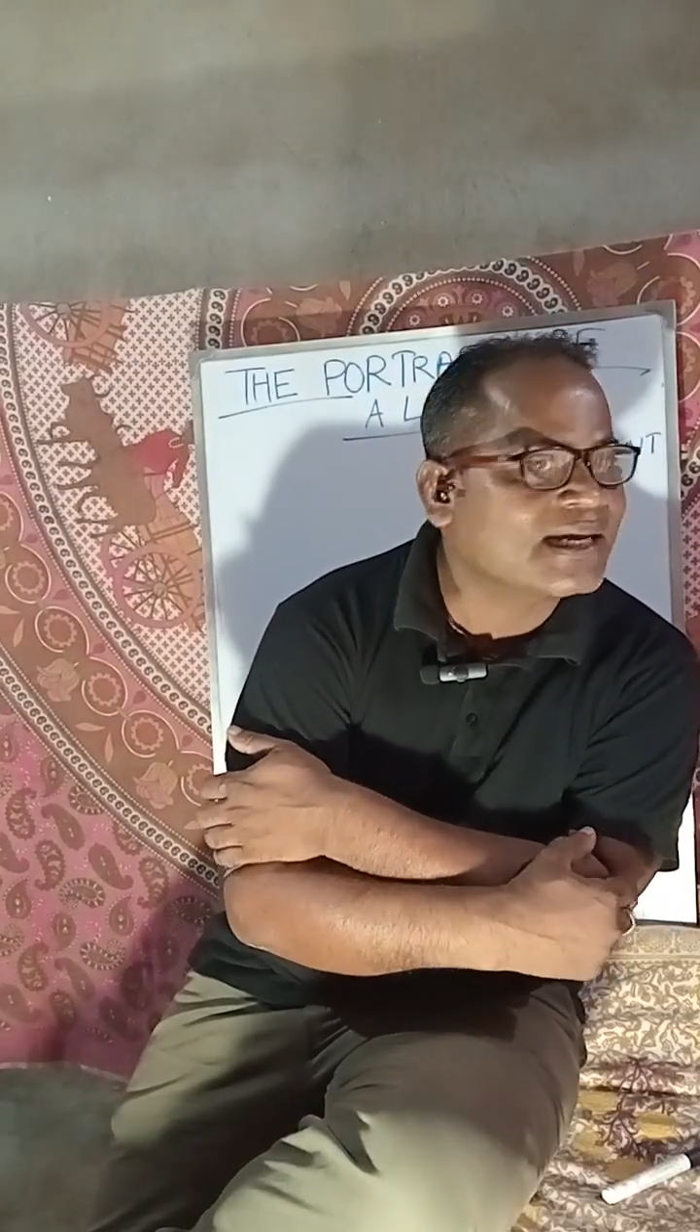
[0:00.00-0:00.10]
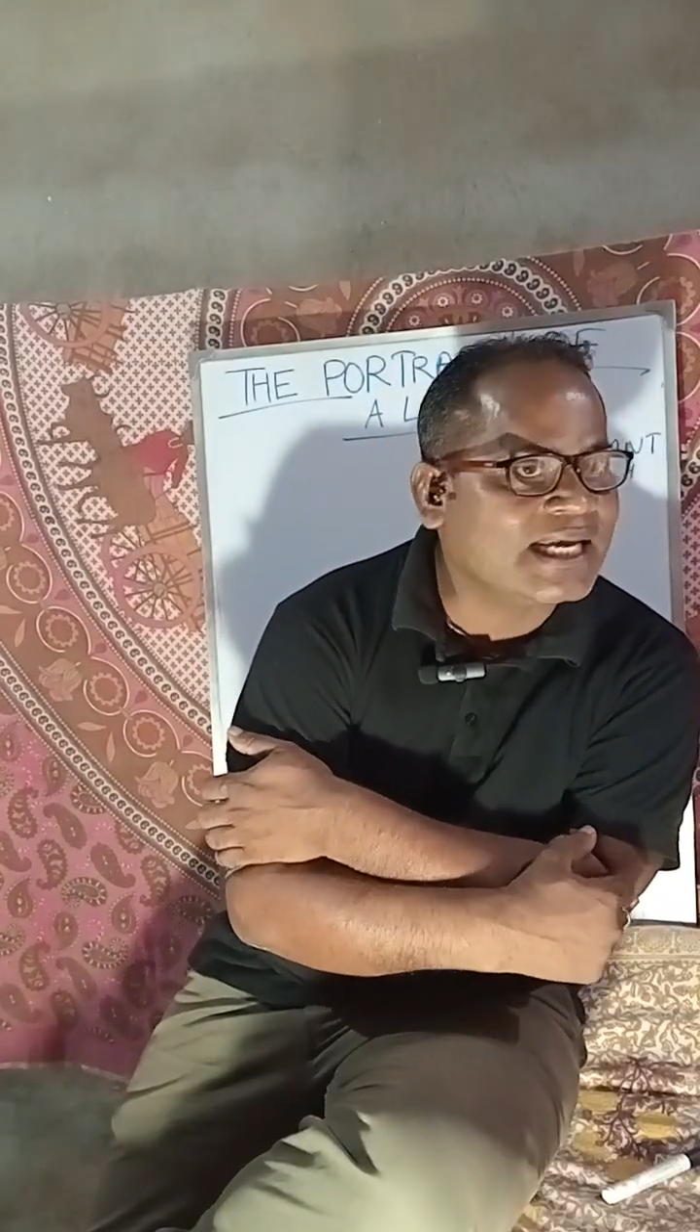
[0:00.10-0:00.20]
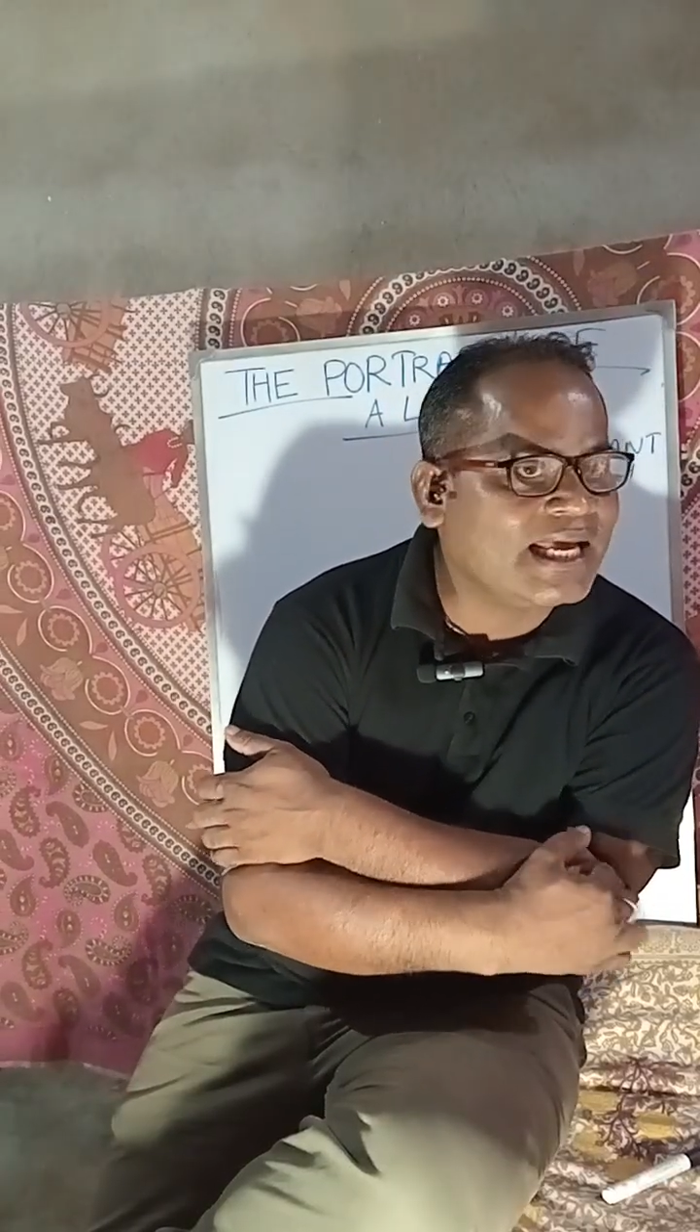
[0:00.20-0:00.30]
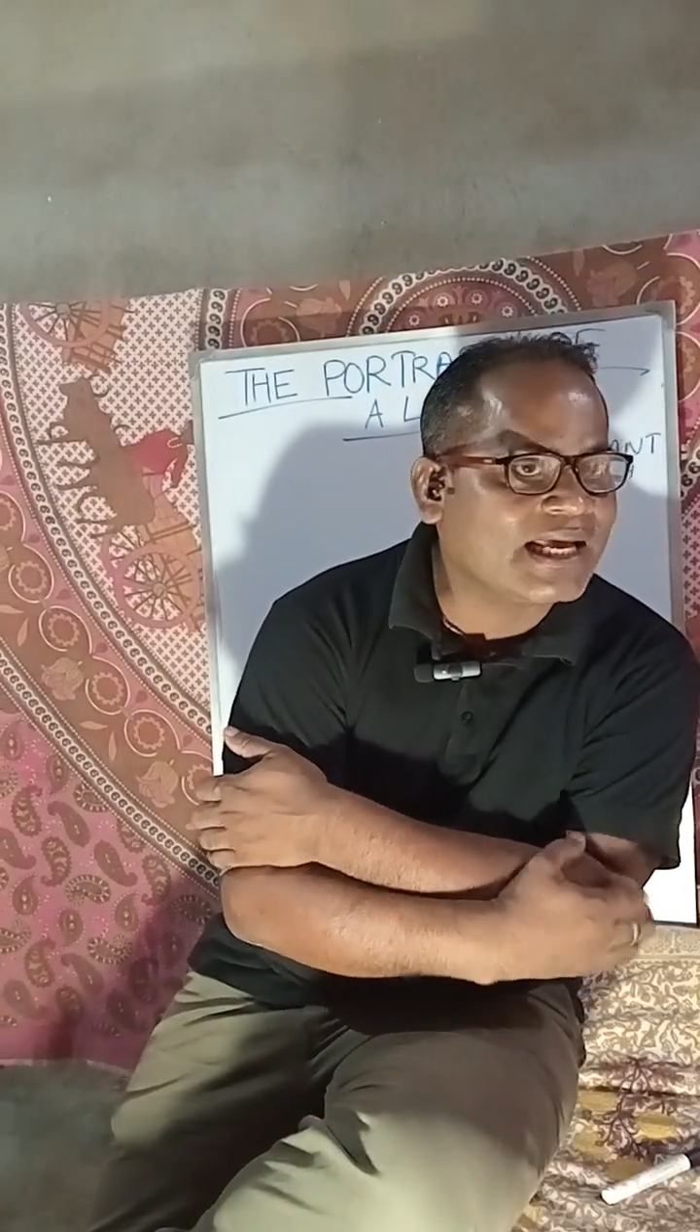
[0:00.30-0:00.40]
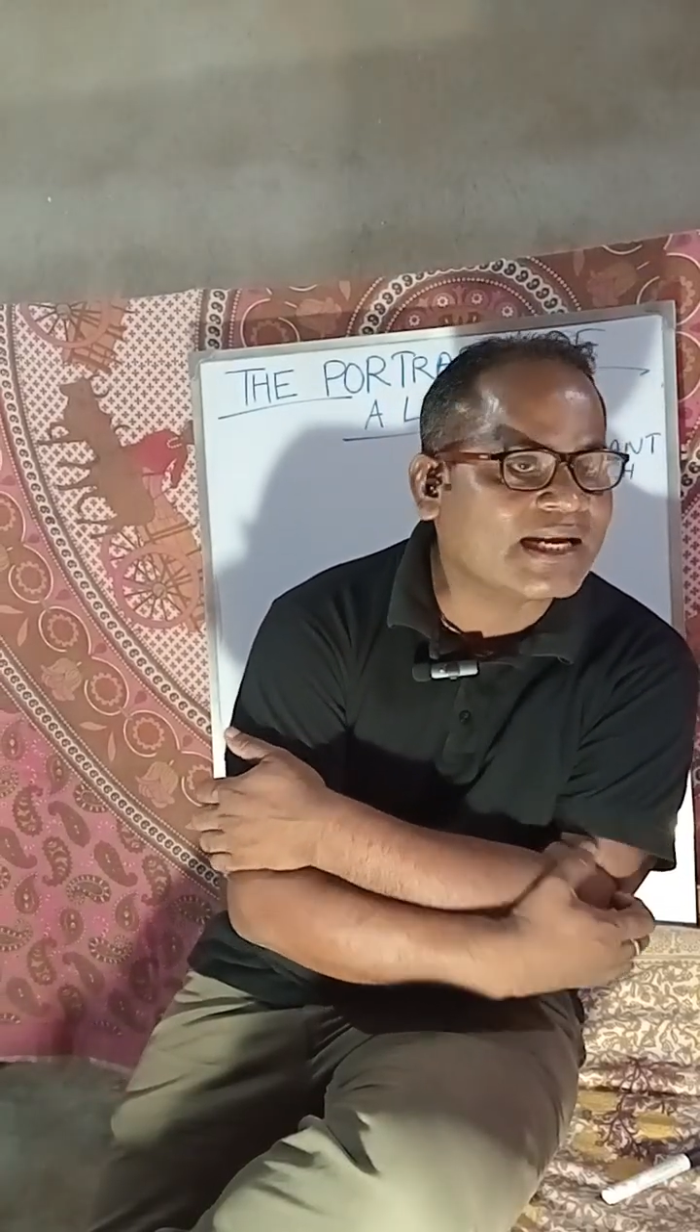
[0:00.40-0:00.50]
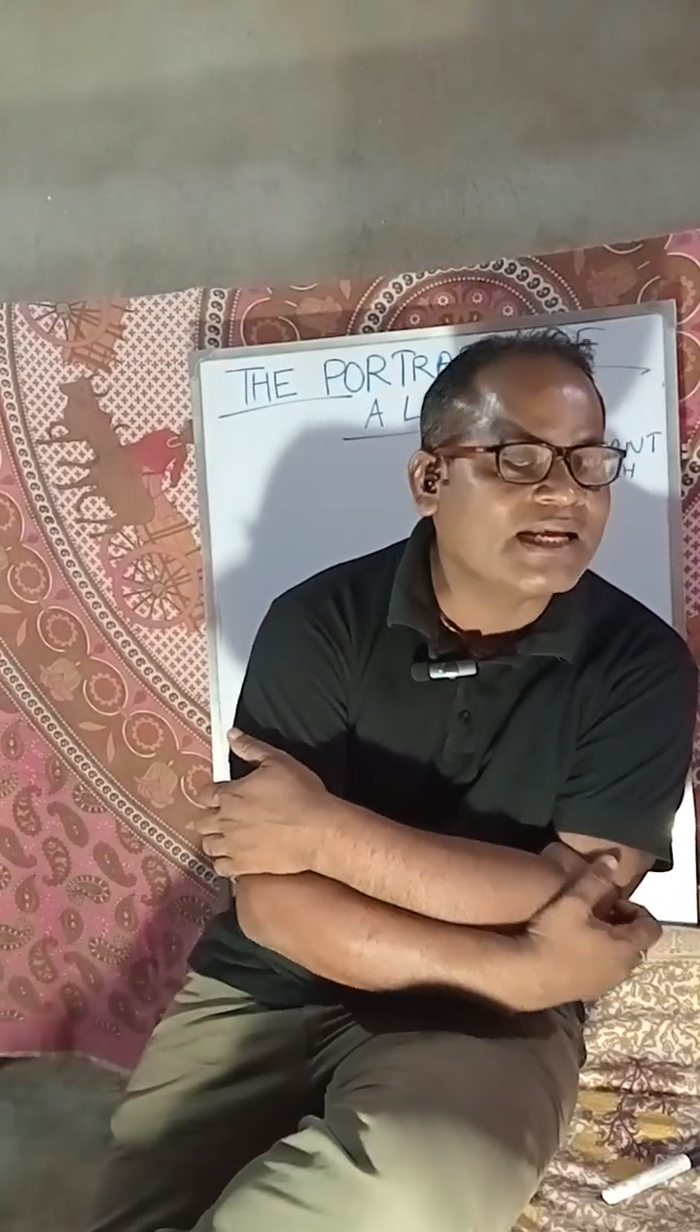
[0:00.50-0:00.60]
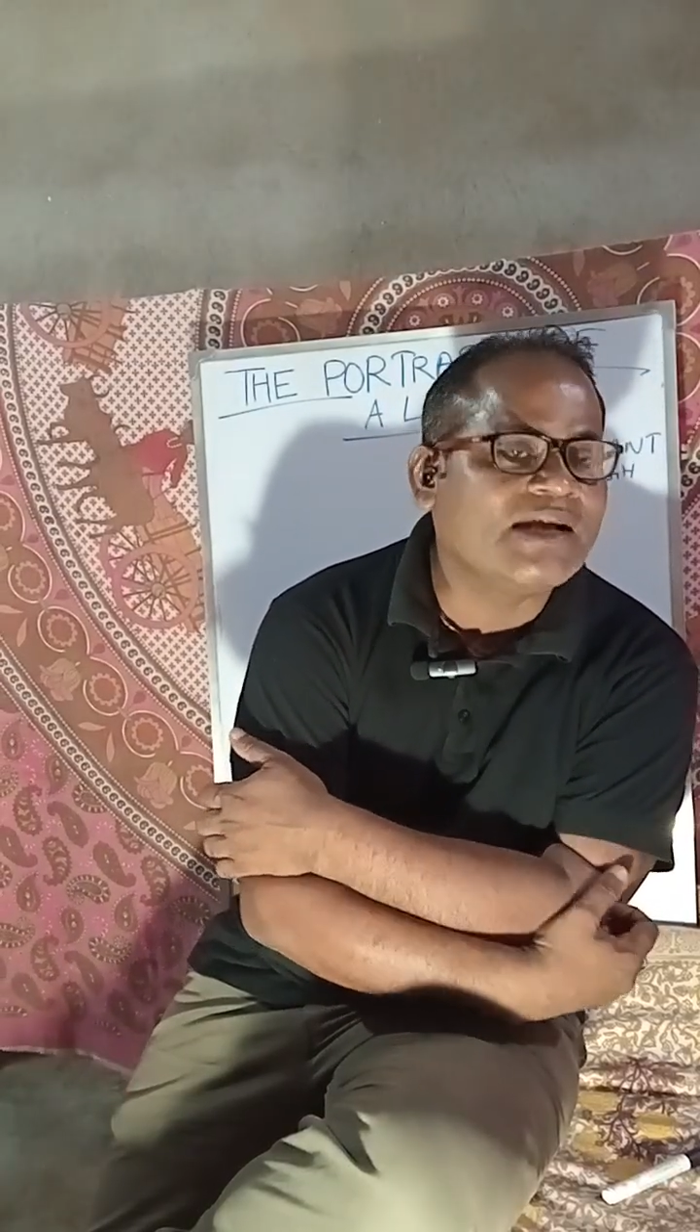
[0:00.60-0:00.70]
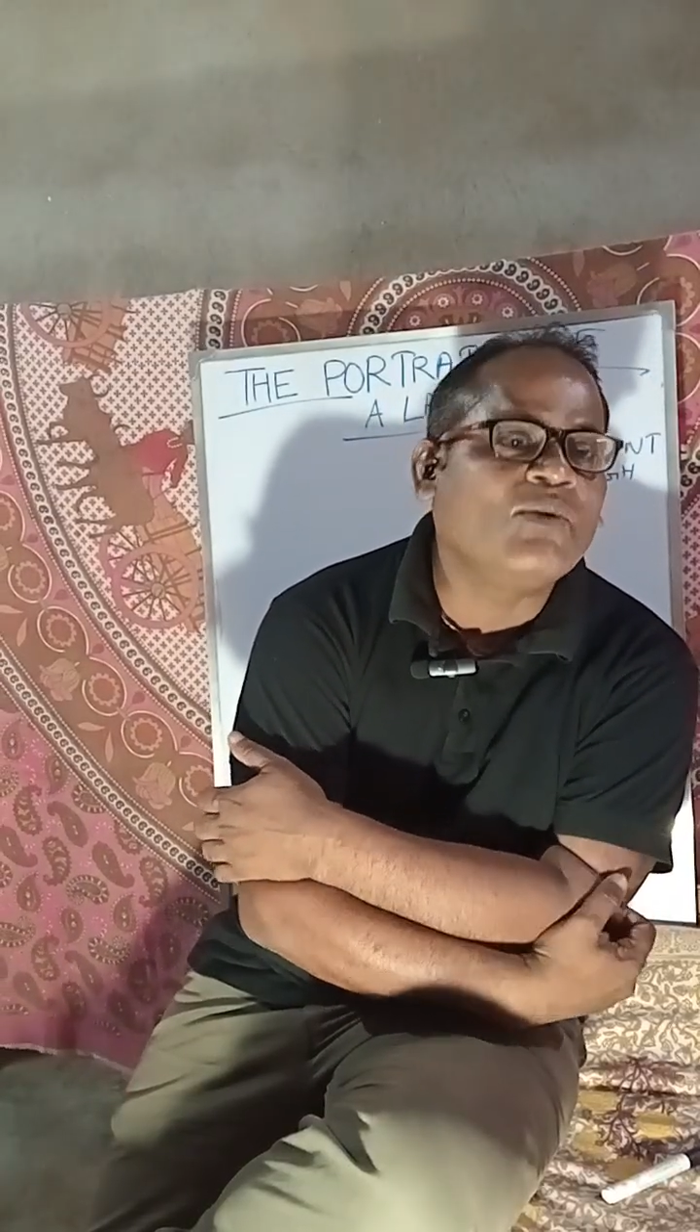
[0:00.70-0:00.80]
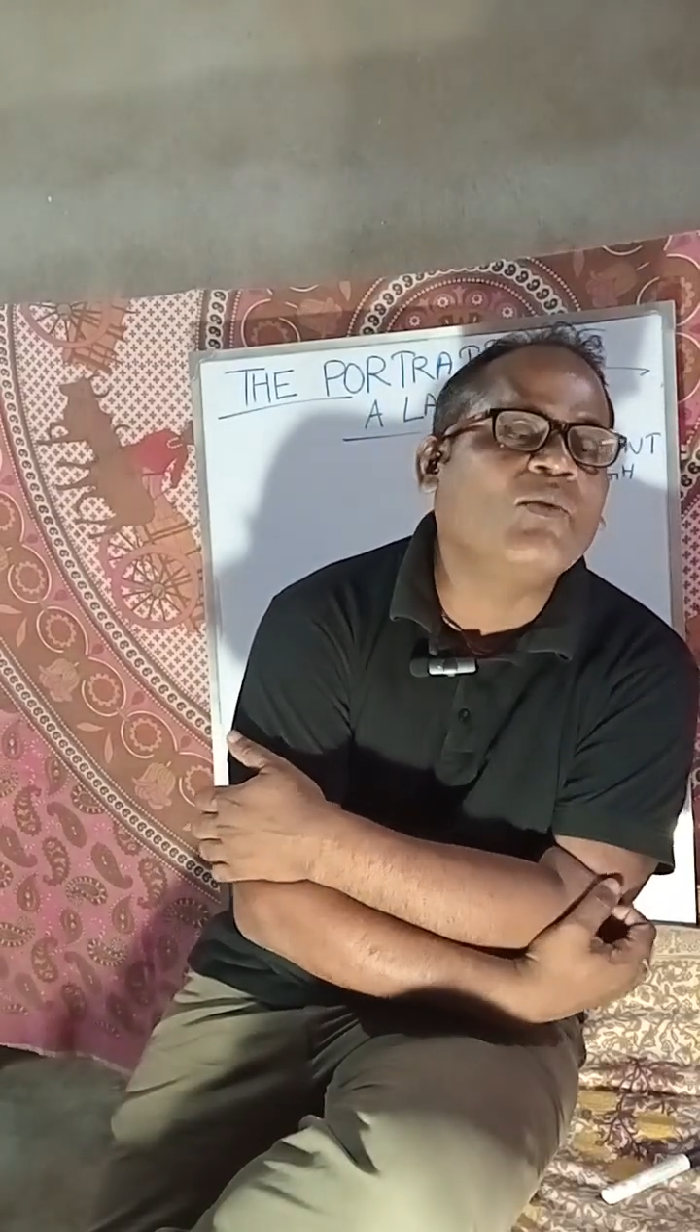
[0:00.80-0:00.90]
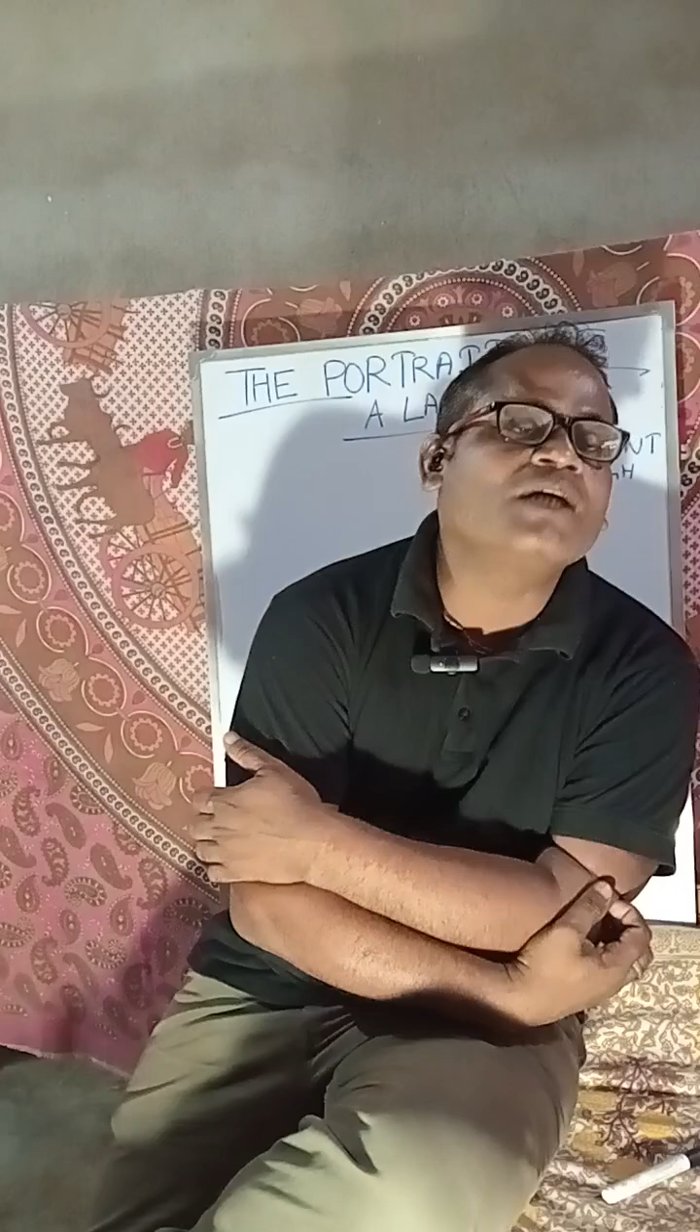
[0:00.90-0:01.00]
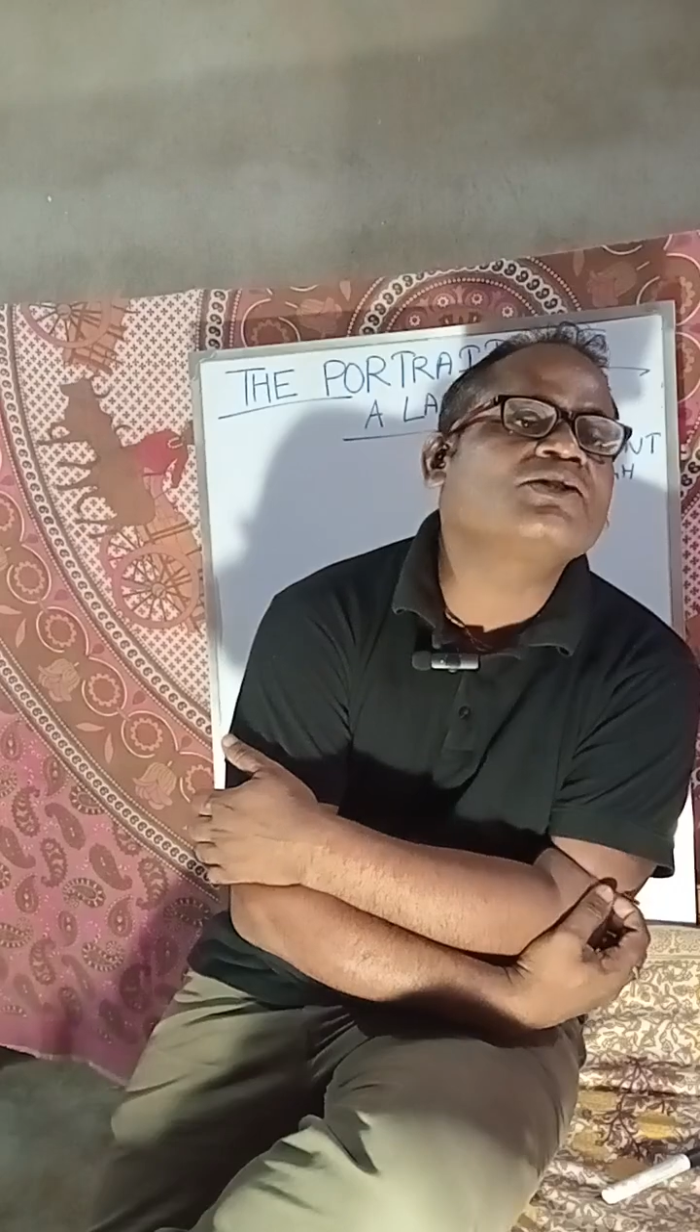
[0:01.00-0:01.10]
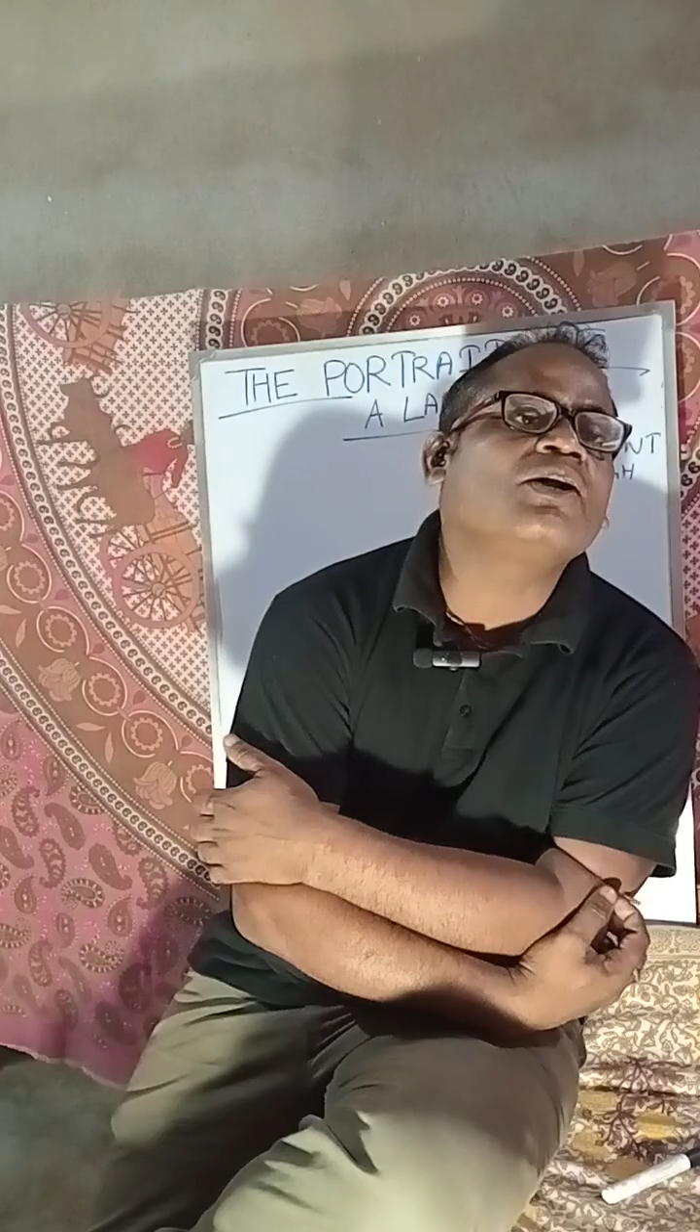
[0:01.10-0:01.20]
clear, was